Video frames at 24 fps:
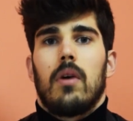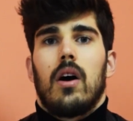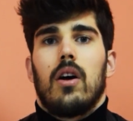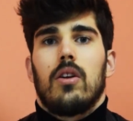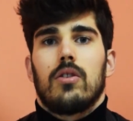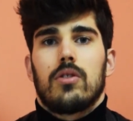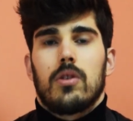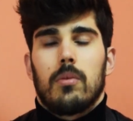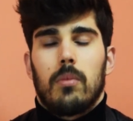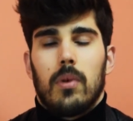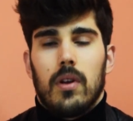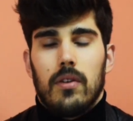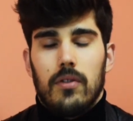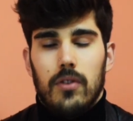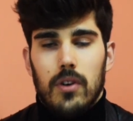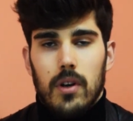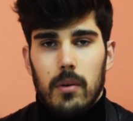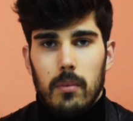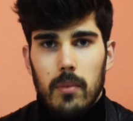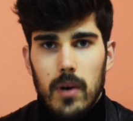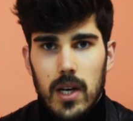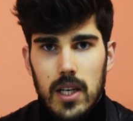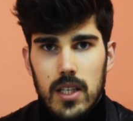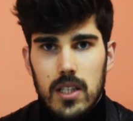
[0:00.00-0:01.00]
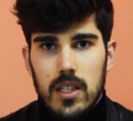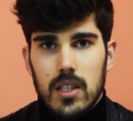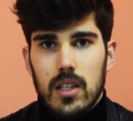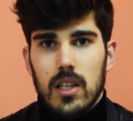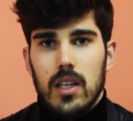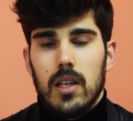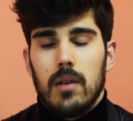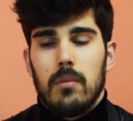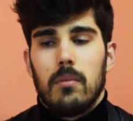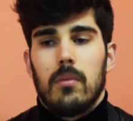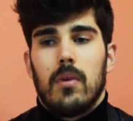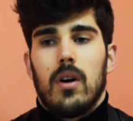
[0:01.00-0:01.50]
I also play for the Bucks
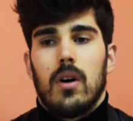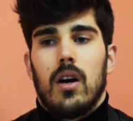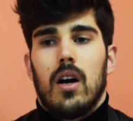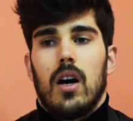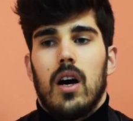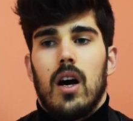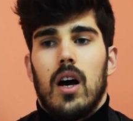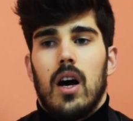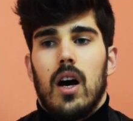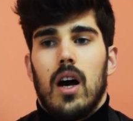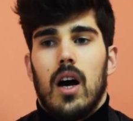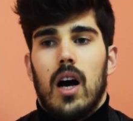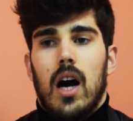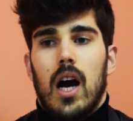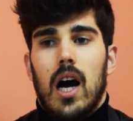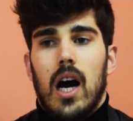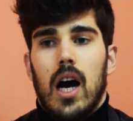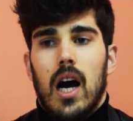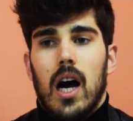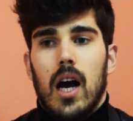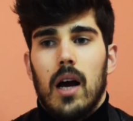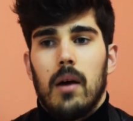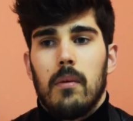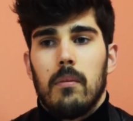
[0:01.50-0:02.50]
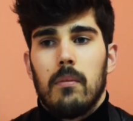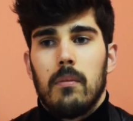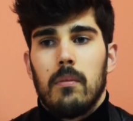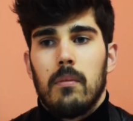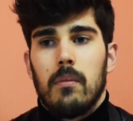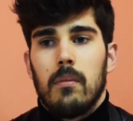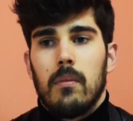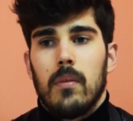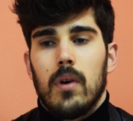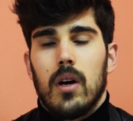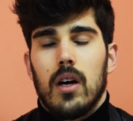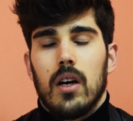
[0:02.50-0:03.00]
team.
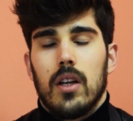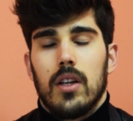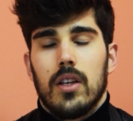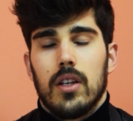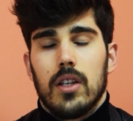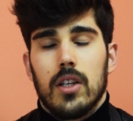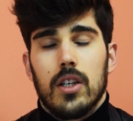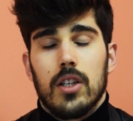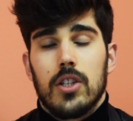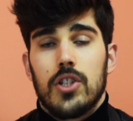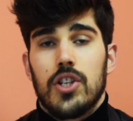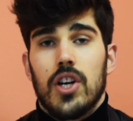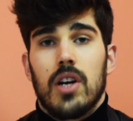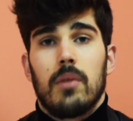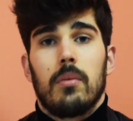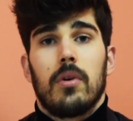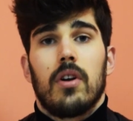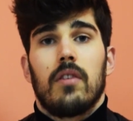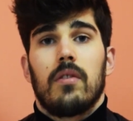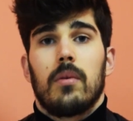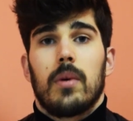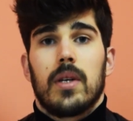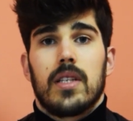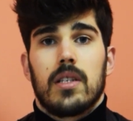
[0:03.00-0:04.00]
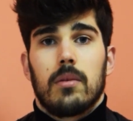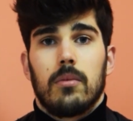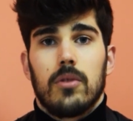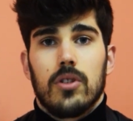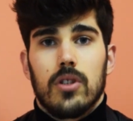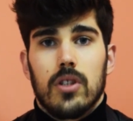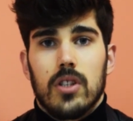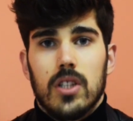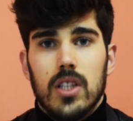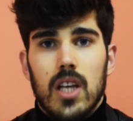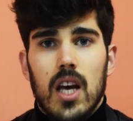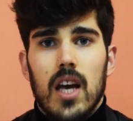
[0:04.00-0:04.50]
I'm the chairman of the Basketball
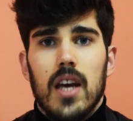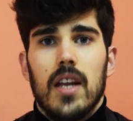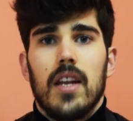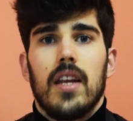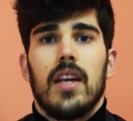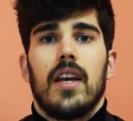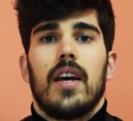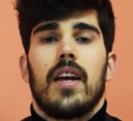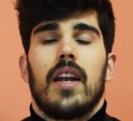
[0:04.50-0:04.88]
Society,